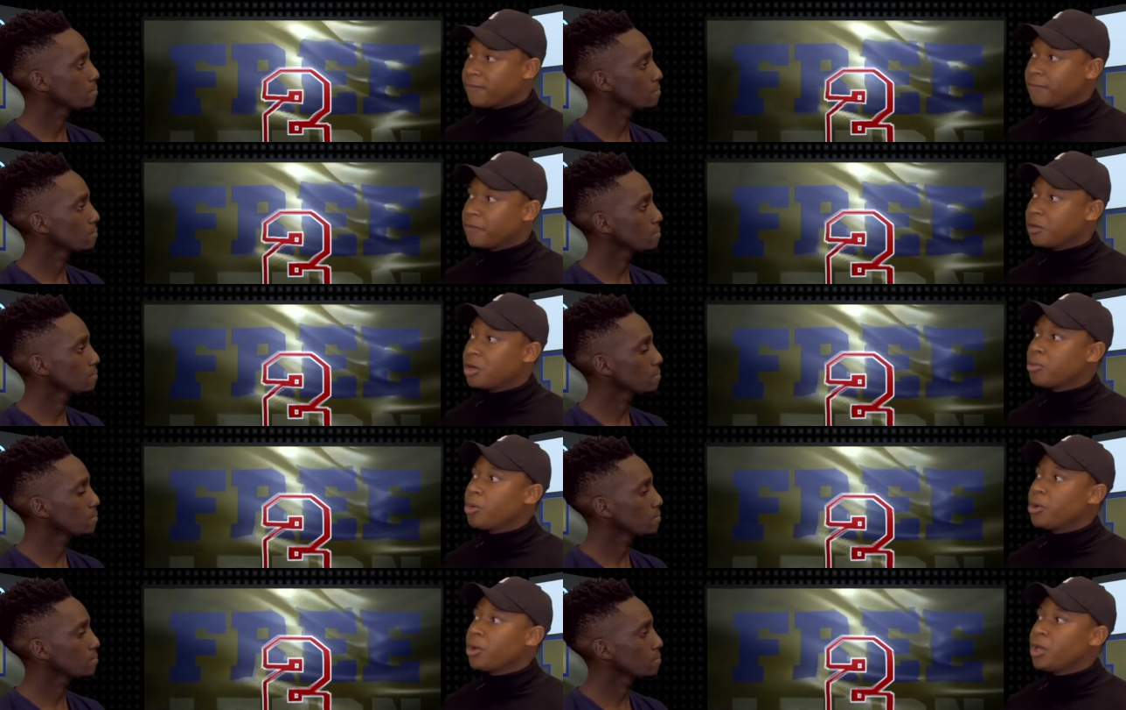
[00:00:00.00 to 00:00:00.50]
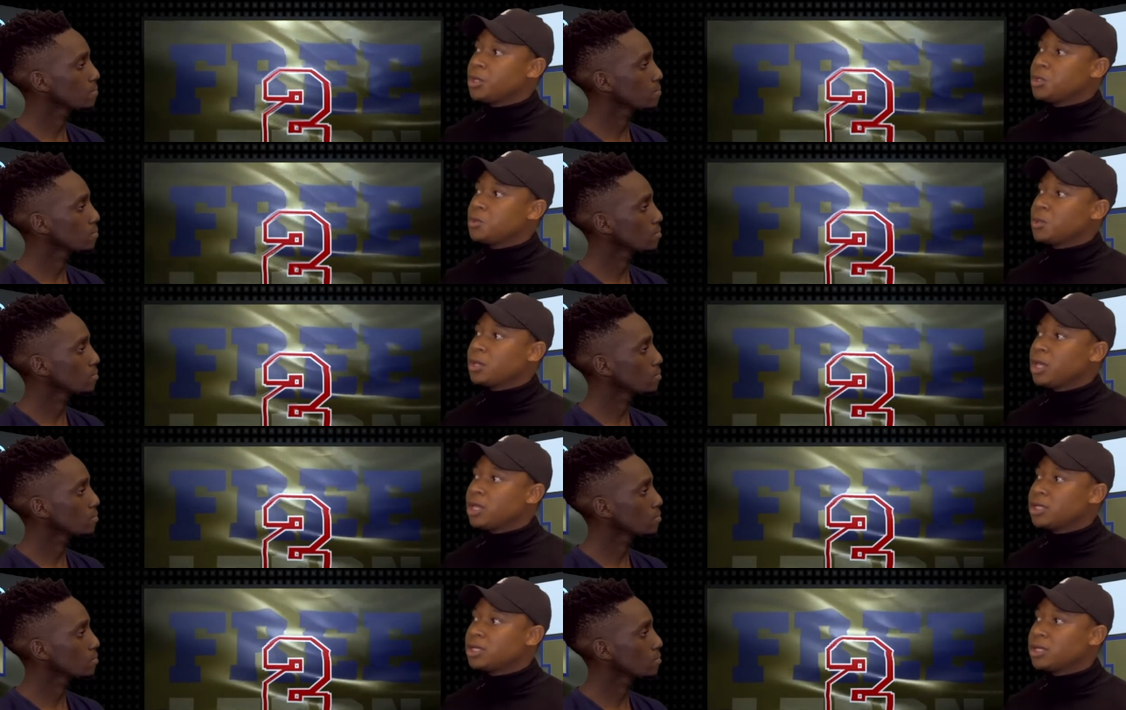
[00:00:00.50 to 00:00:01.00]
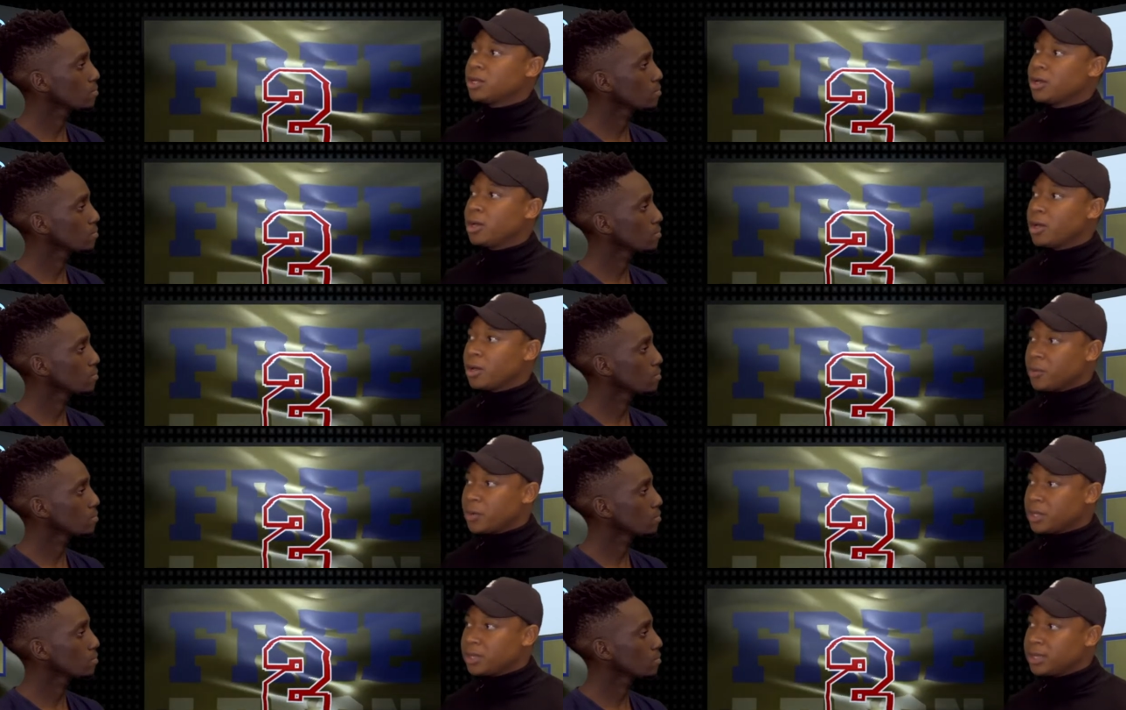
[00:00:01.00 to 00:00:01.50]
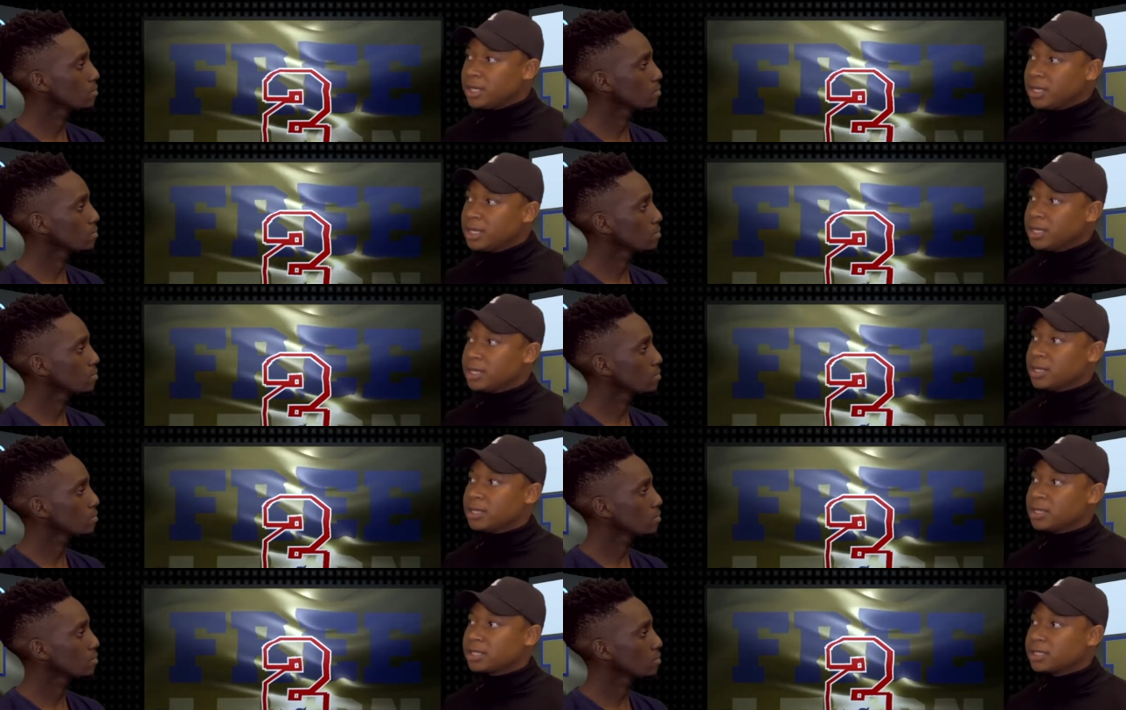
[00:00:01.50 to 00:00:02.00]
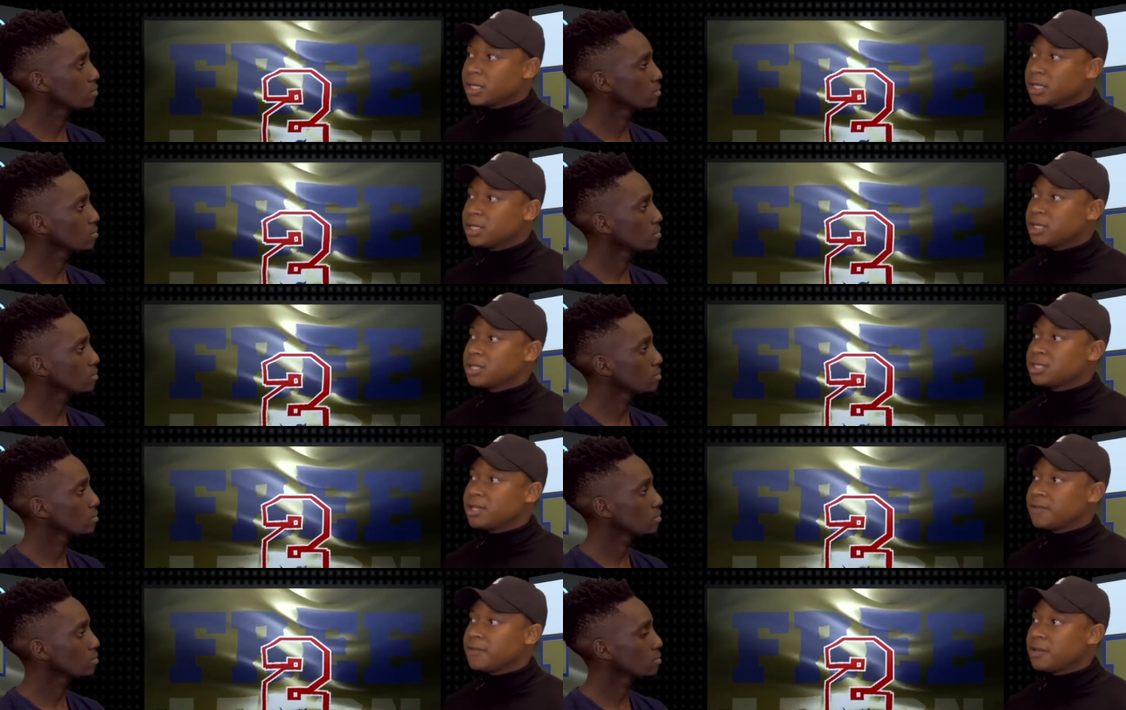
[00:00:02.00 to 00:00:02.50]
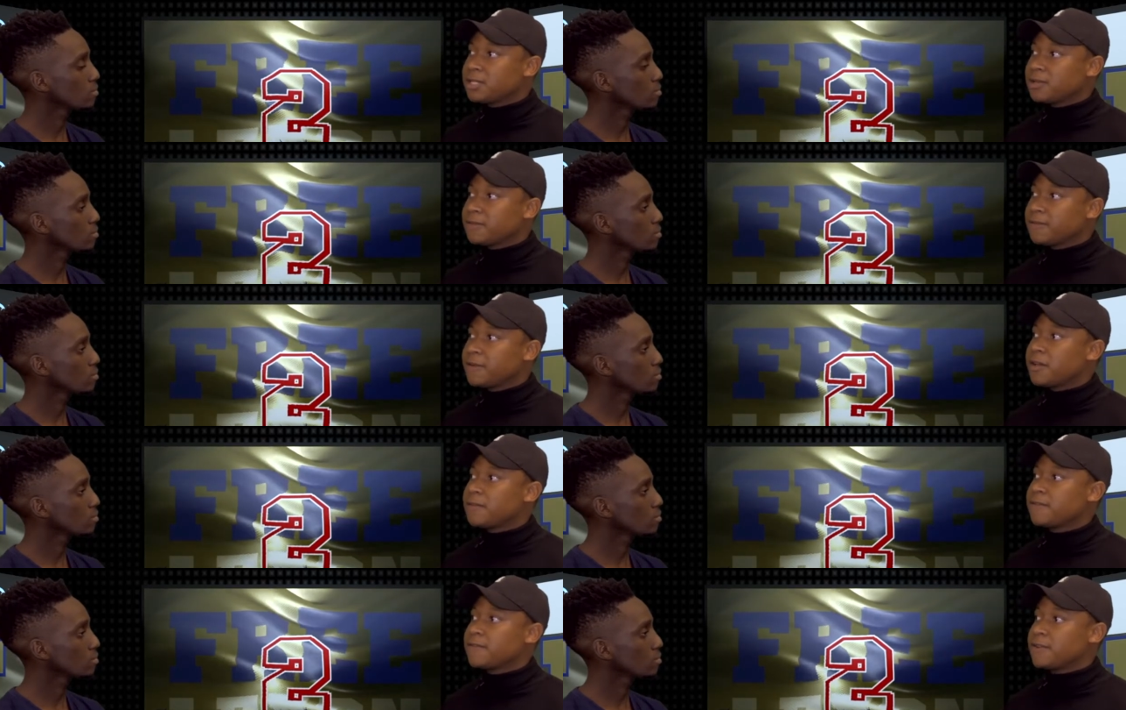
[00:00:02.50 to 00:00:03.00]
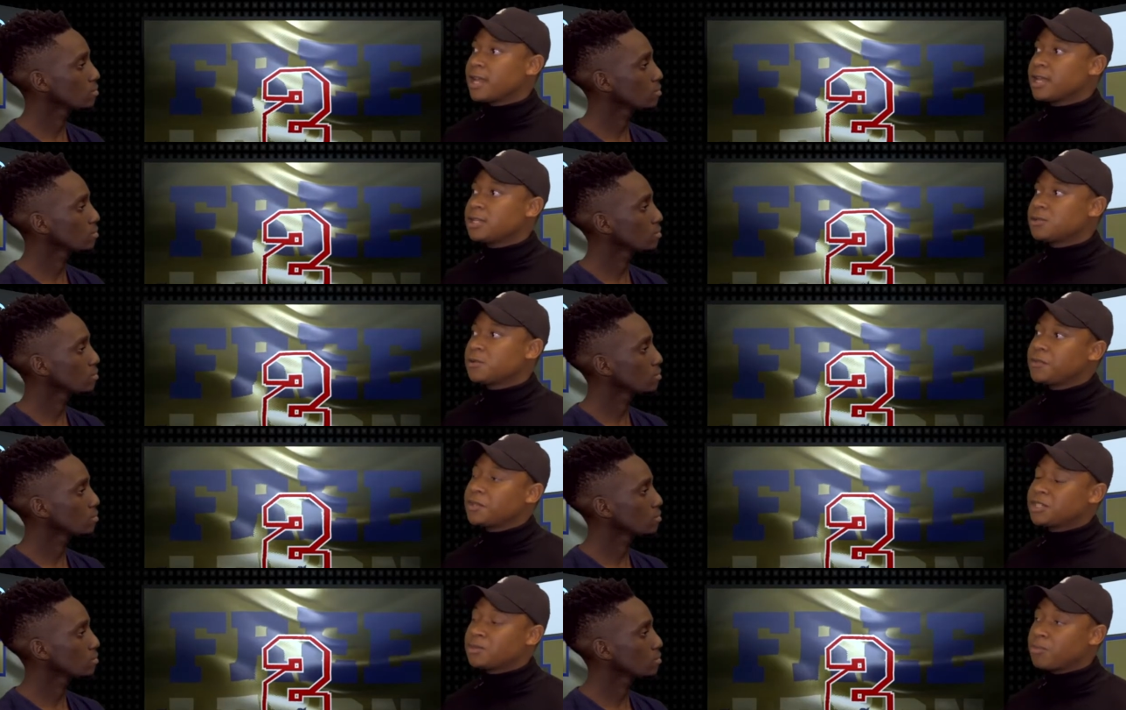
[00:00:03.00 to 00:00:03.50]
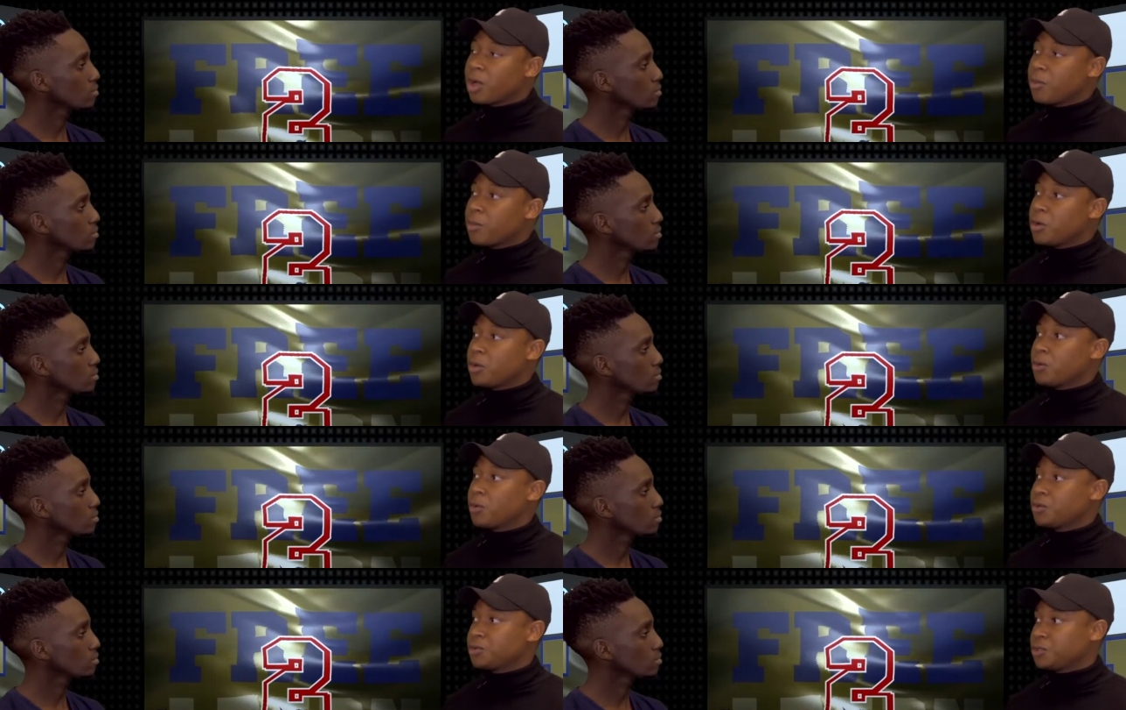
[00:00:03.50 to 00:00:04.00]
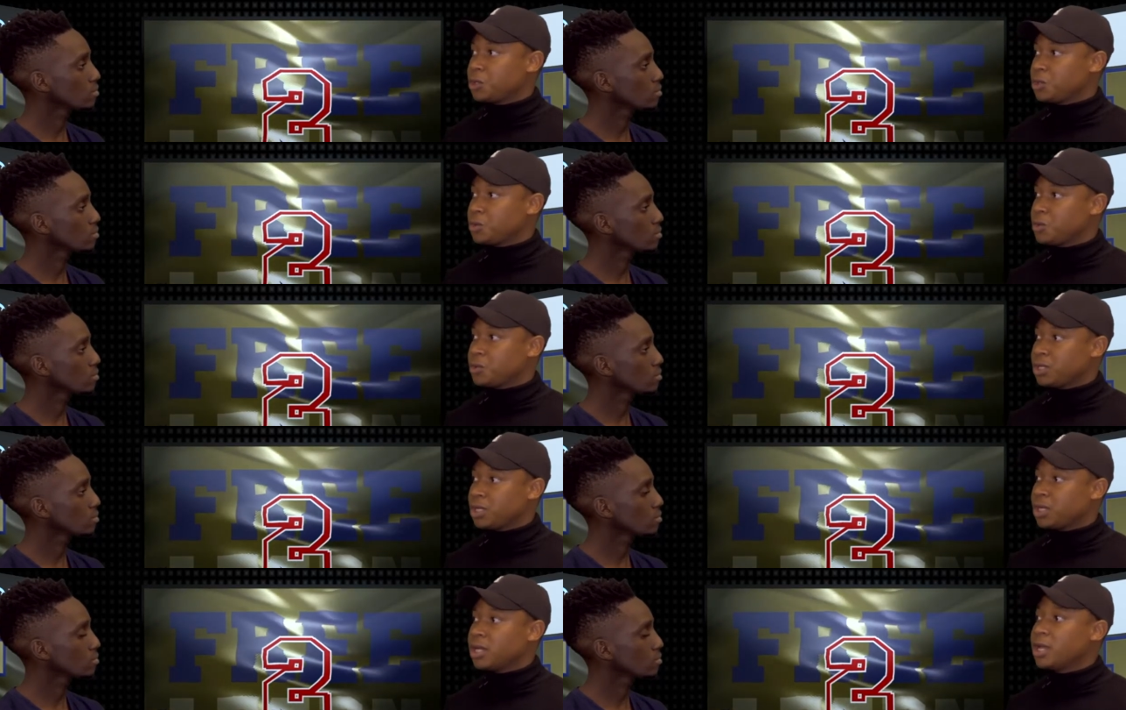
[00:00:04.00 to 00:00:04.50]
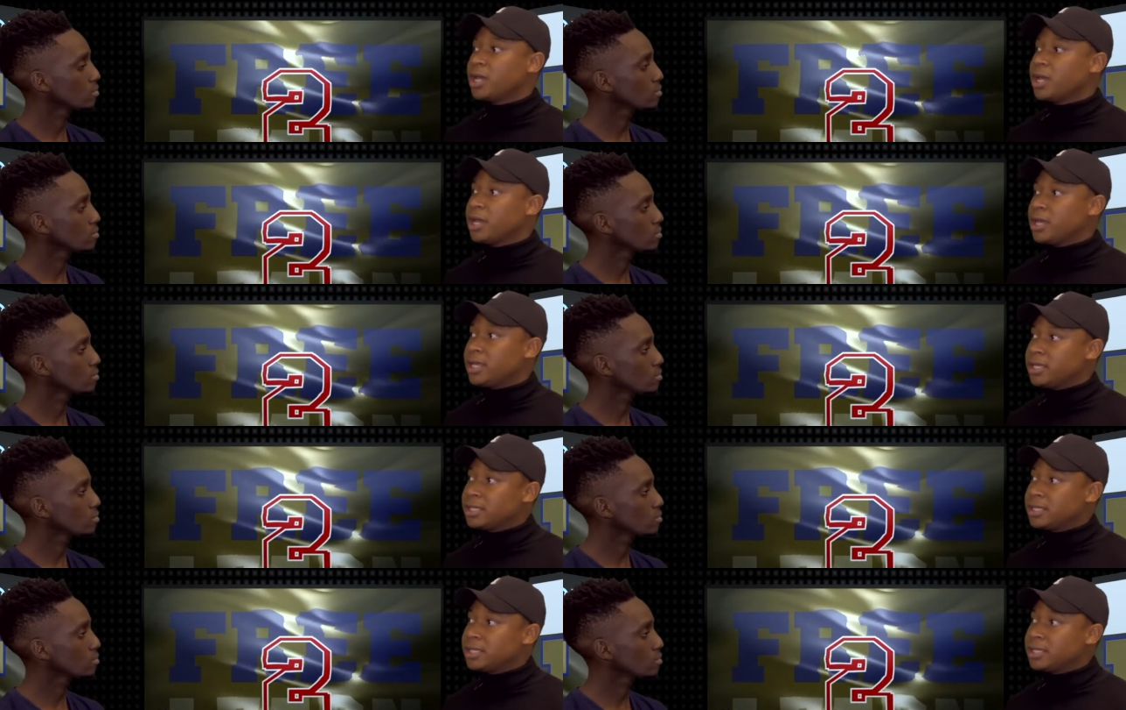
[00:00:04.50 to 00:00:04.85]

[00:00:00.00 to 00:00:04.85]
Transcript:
Speaker 1: affordable education within the Section 75 right of the Zimbabwean Constitution